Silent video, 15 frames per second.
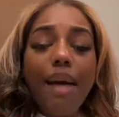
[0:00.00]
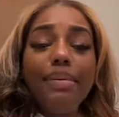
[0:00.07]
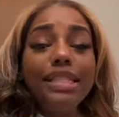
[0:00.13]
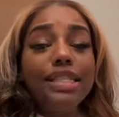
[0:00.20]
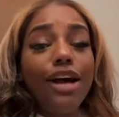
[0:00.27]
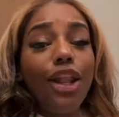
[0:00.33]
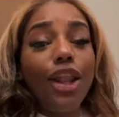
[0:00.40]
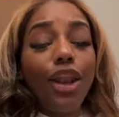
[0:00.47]
That
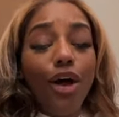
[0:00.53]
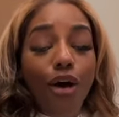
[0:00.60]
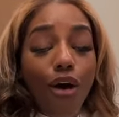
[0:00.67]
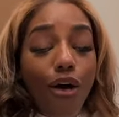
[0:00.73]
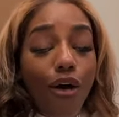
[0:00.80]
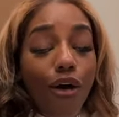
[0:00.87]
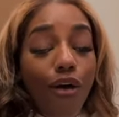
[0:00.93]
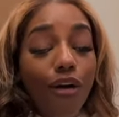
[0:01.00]
was a
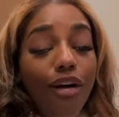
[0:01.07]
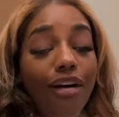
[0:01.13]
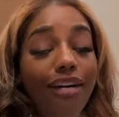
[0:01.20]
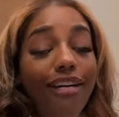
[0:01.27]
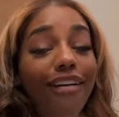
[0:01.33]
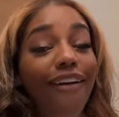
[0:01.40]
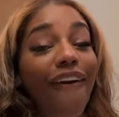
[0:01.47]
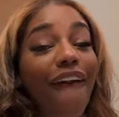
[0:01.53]
long
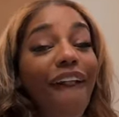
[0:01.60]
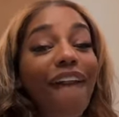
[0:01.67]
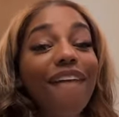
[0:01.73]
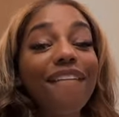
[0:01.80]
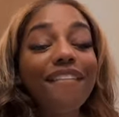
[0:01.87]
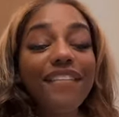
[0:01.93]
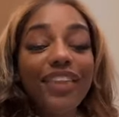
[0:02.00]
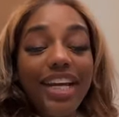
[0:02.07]

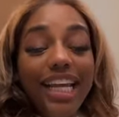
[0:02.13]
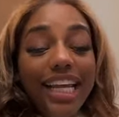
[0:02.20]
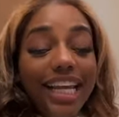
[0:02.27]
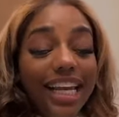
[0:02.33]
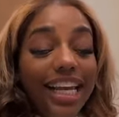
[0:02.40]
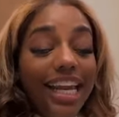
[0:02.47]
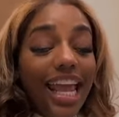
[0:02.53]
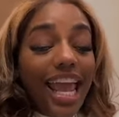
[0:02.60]

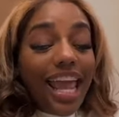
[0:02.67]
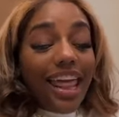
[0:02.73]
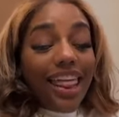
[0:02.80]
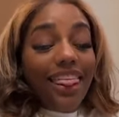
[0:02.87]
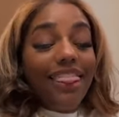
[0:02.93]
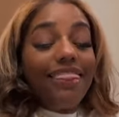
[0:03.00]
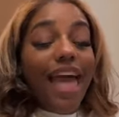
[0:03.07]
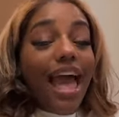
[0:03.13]
reading,
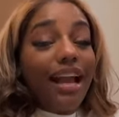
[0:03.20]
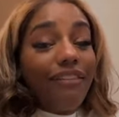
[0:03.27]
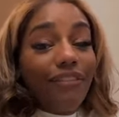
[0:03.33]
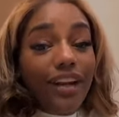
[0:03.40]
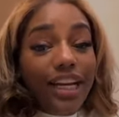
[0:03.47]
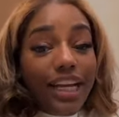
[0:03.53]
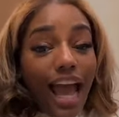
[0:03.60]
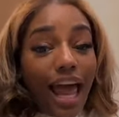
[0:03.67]
and
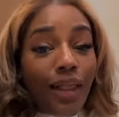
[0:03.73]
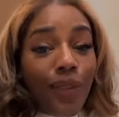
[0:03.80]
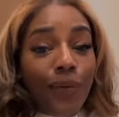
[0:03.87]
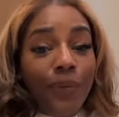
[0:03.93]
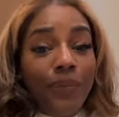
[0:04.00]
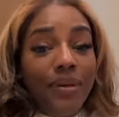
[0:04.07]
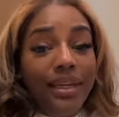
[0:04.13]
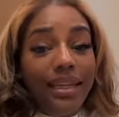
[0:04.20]
that reading got
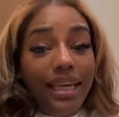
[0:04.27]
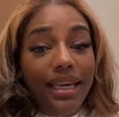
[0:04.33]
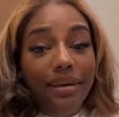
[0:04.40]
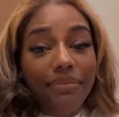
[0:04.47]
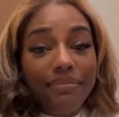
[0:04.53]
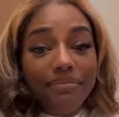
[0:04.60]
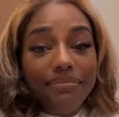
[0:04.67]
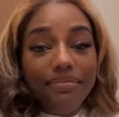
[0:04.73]
a little
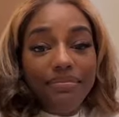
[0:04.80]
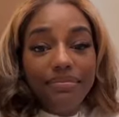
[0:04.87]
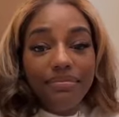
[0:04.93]
deep.